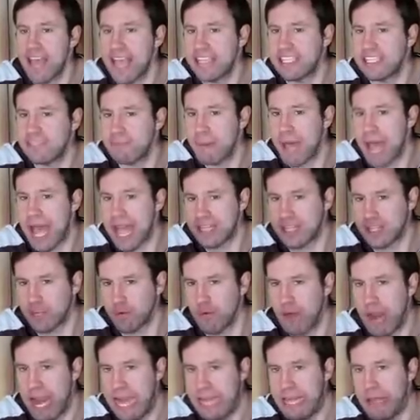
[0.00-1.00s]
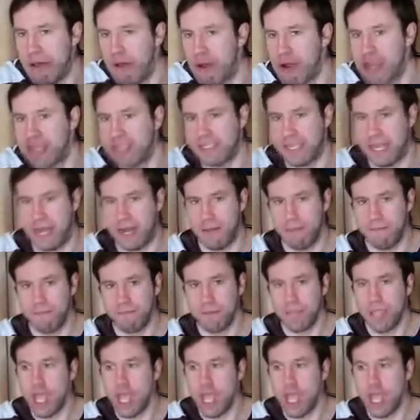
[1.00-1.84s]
that spot to Randy Orton?